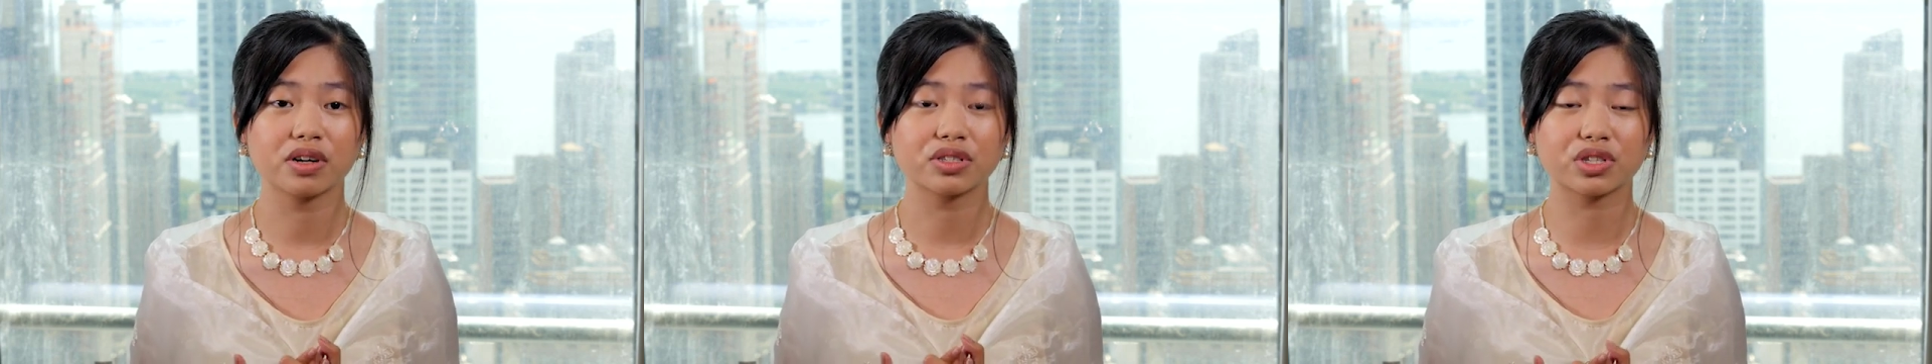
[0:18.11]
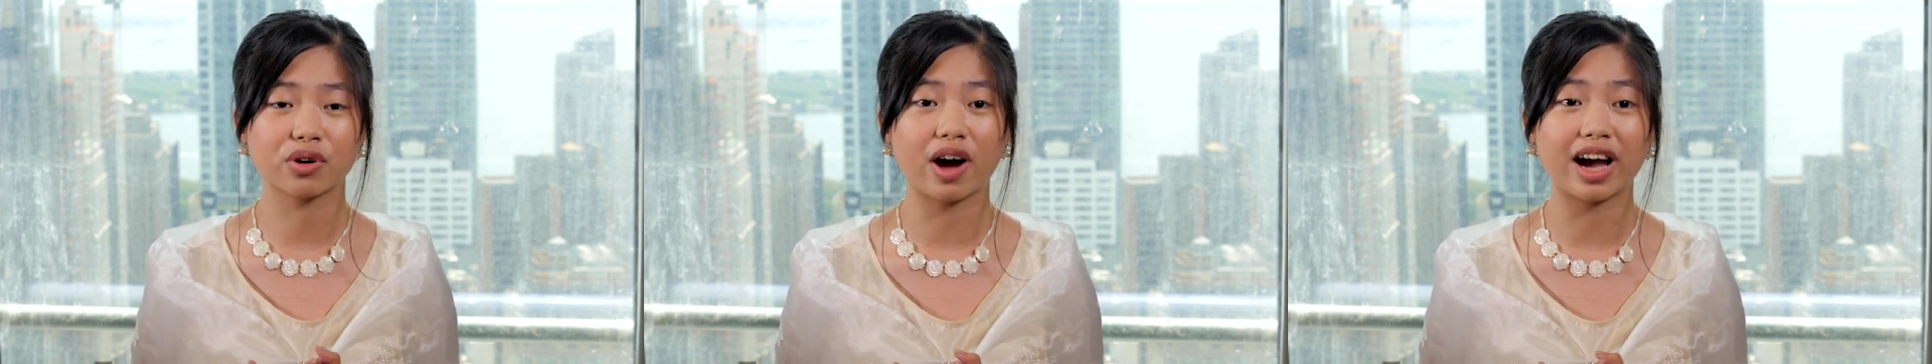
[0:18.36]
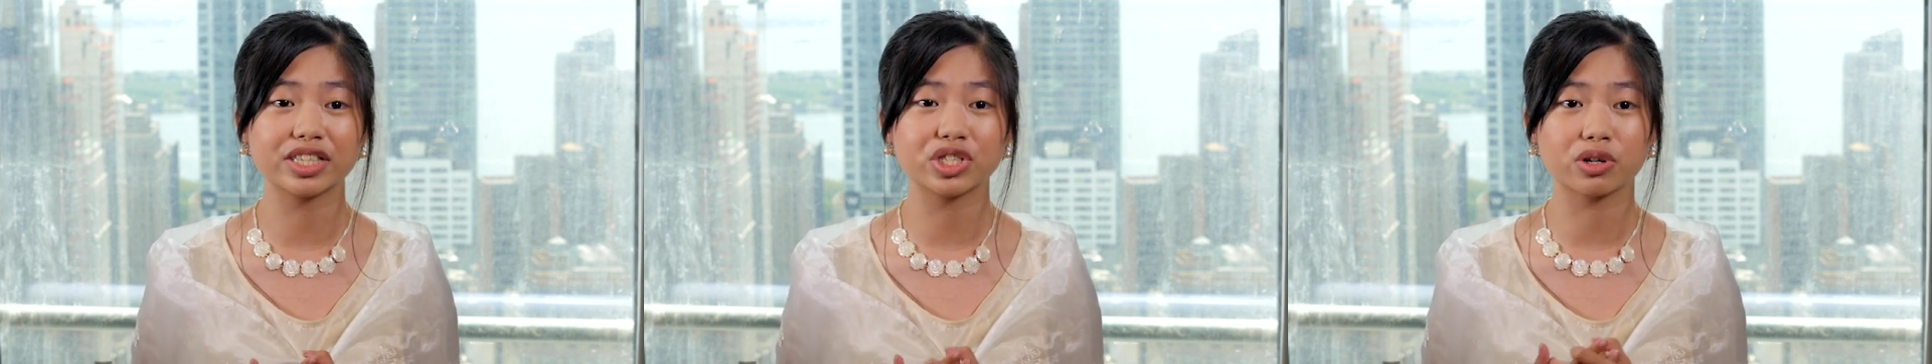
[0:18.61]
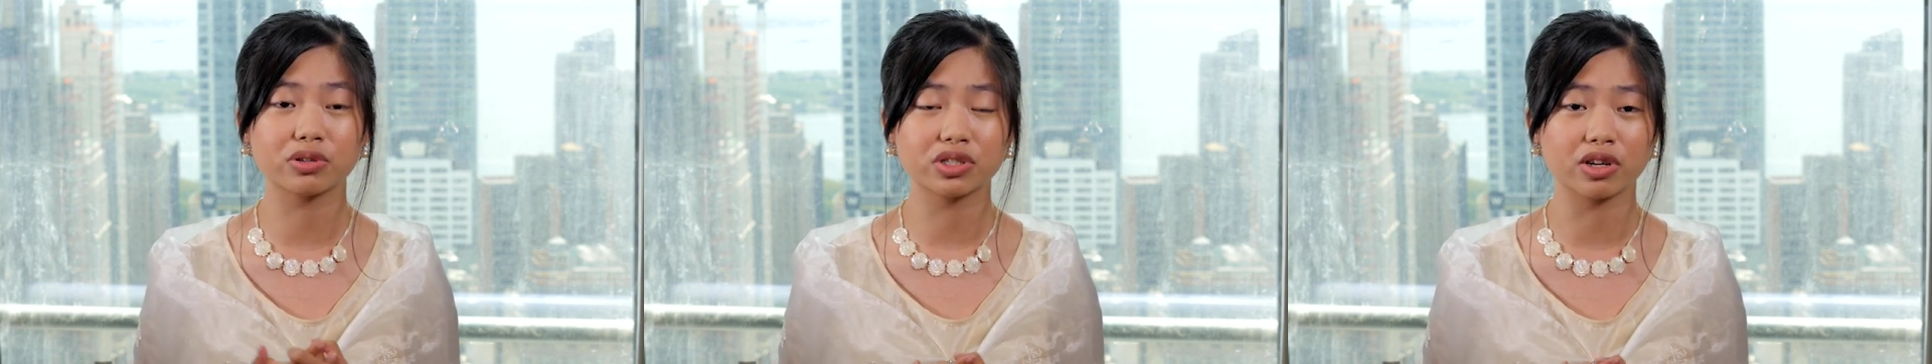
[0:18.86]
So I
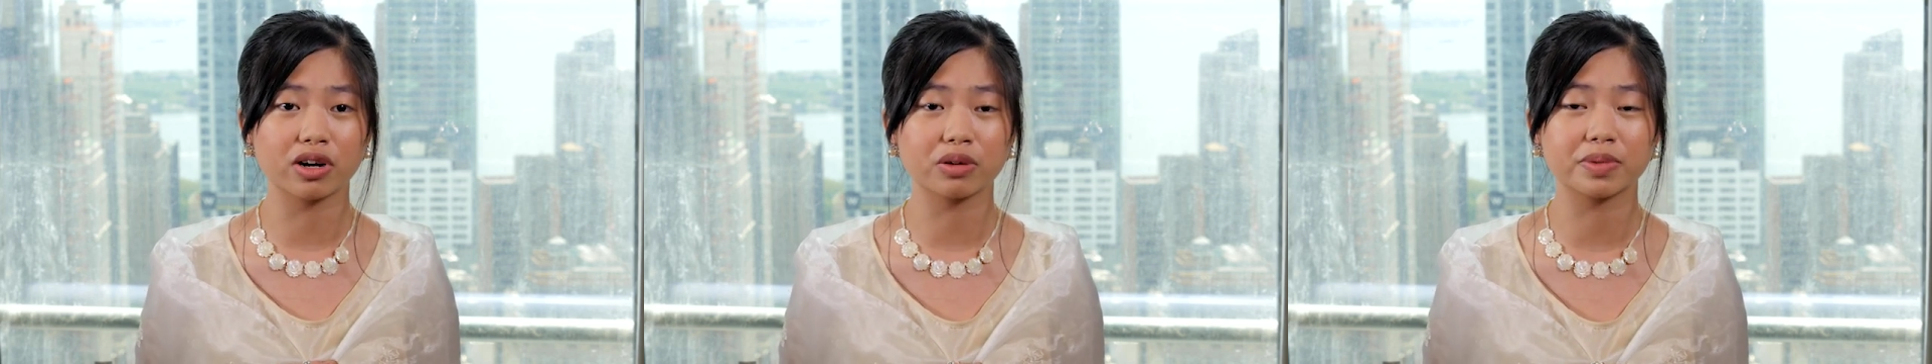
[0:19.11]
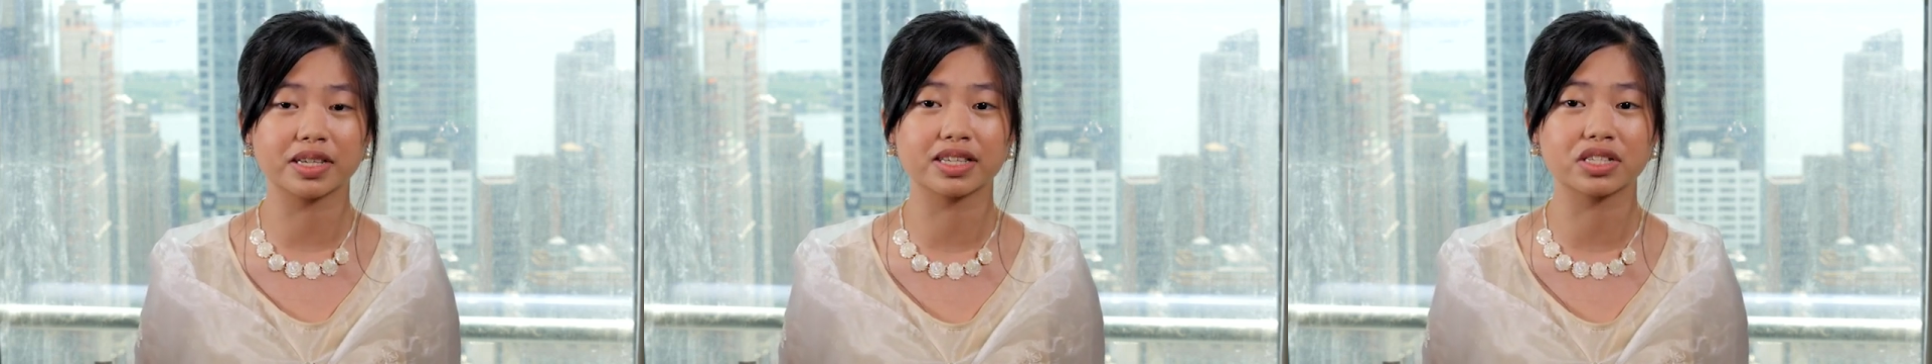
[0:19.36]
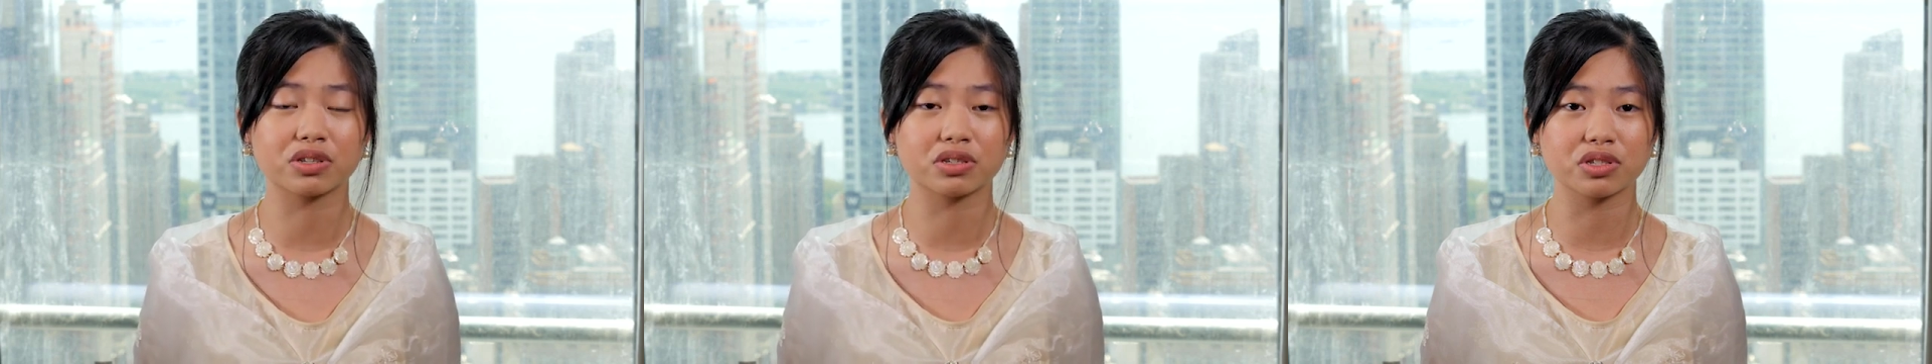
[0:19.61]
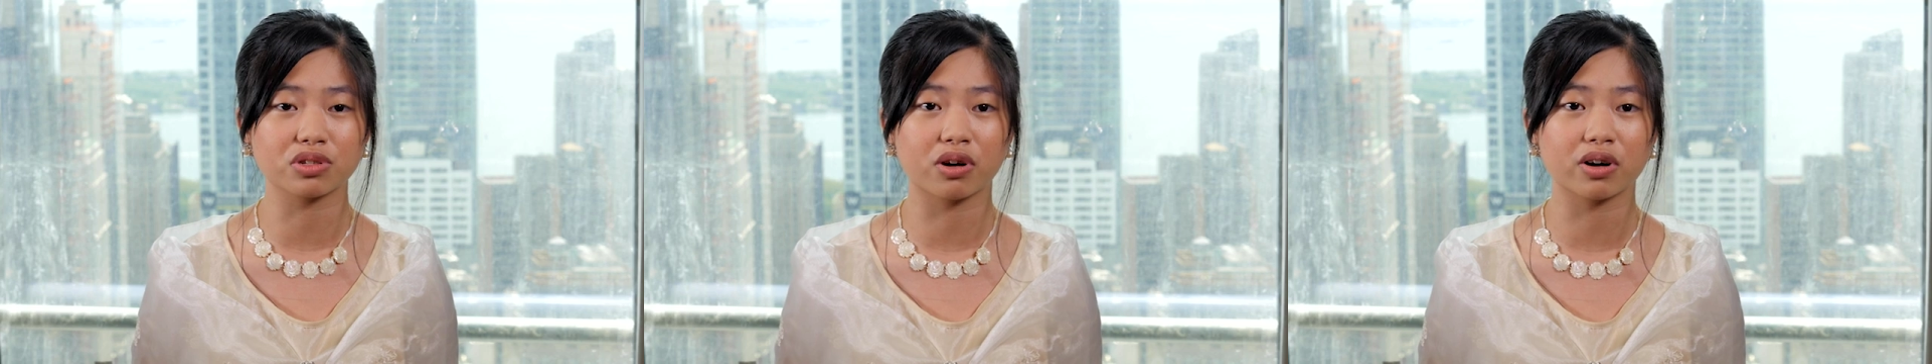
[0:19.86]
chose her because her
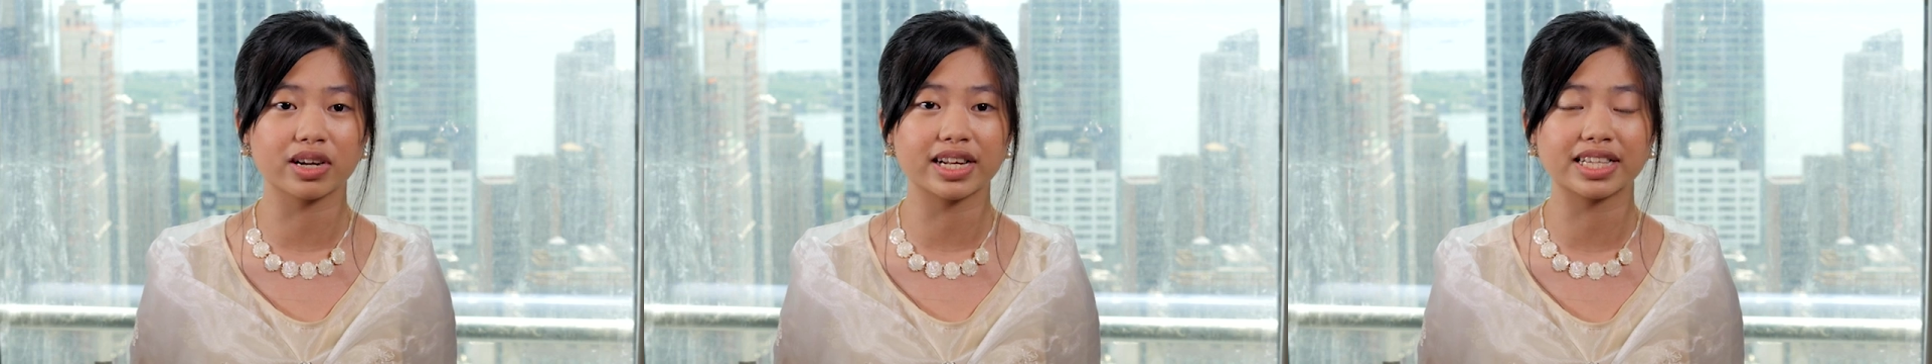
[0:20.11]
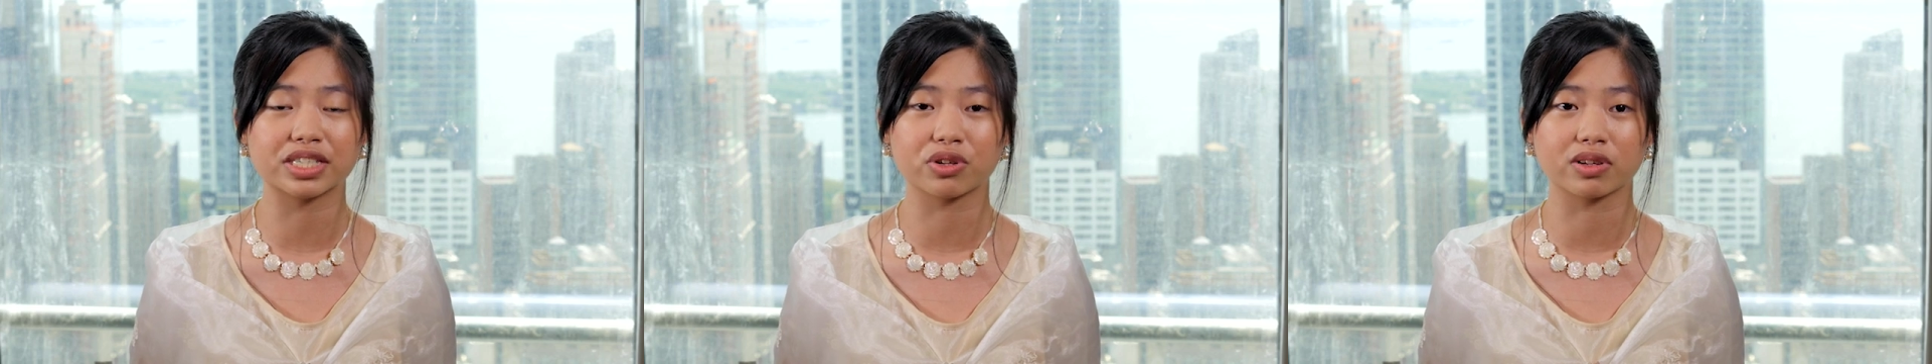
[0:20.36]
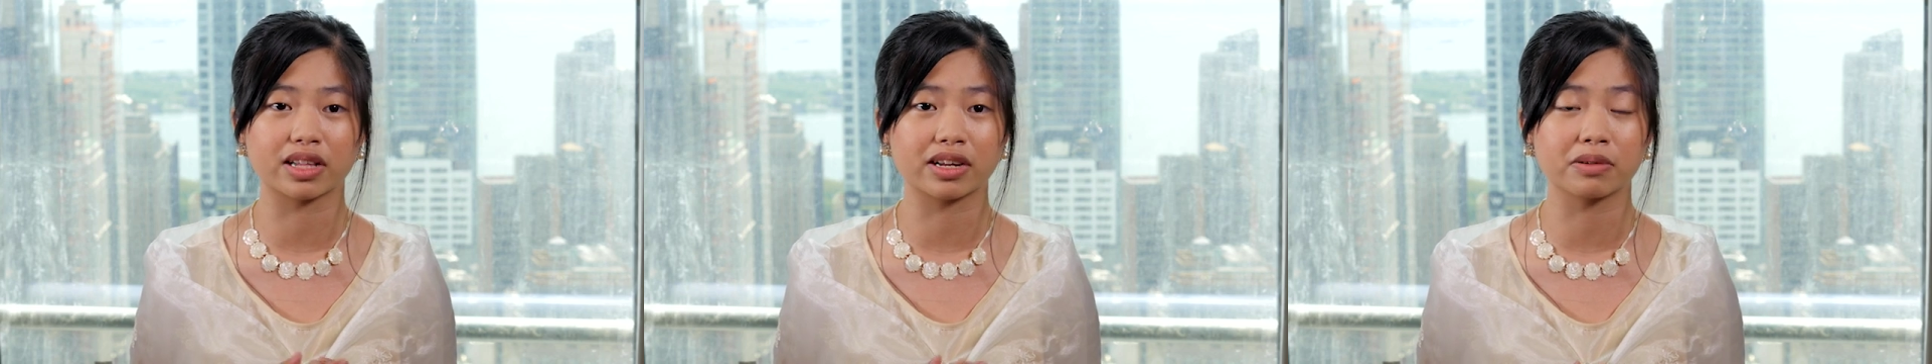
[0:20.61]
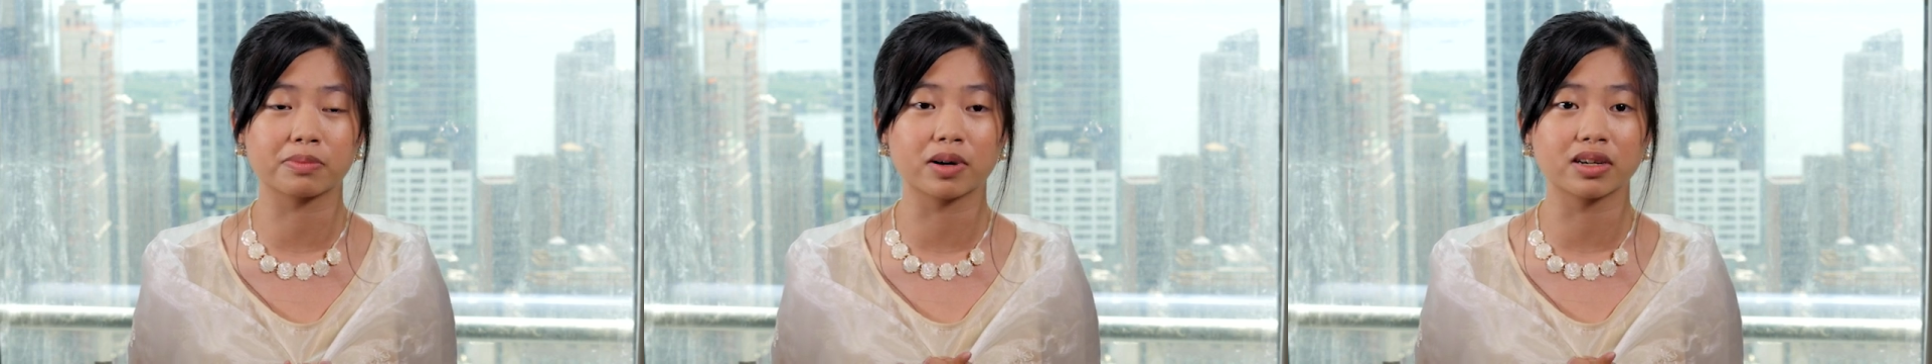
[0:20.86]
story is
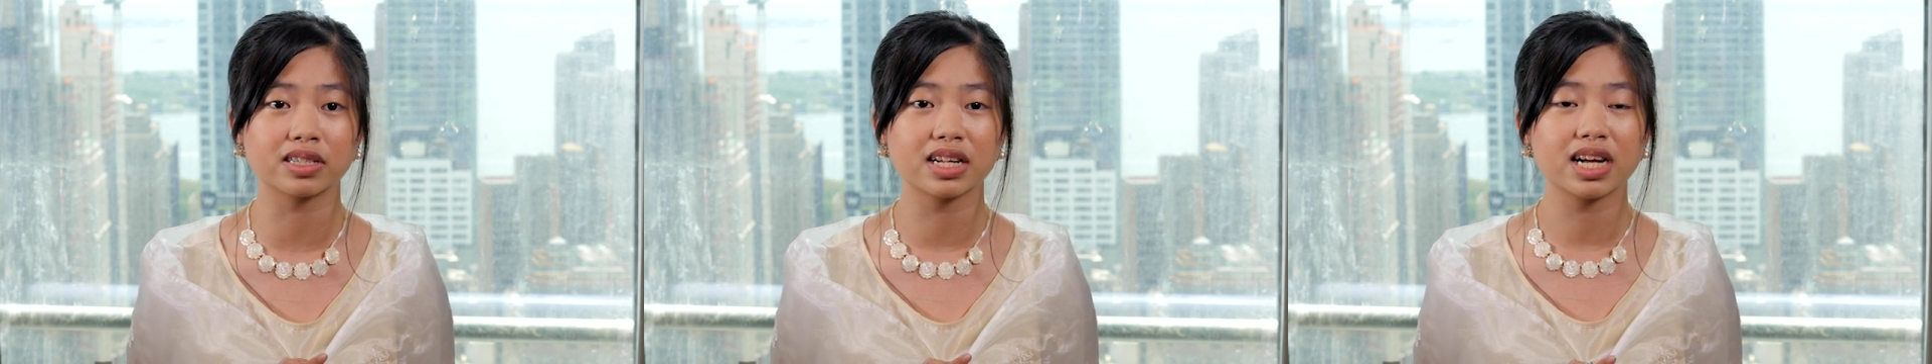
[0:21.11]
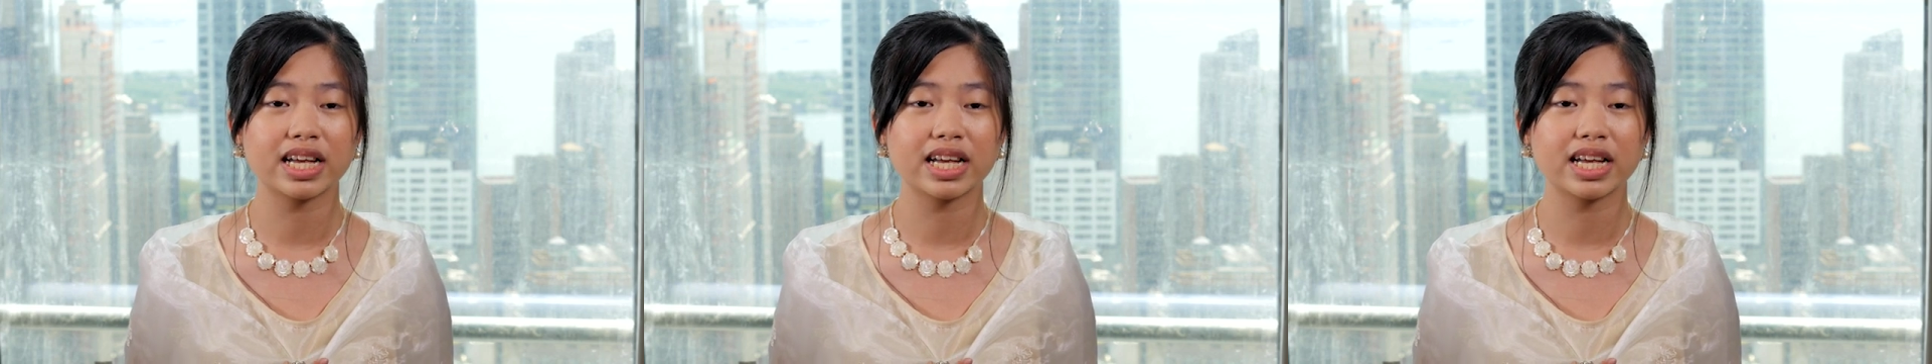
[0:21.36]
relatable,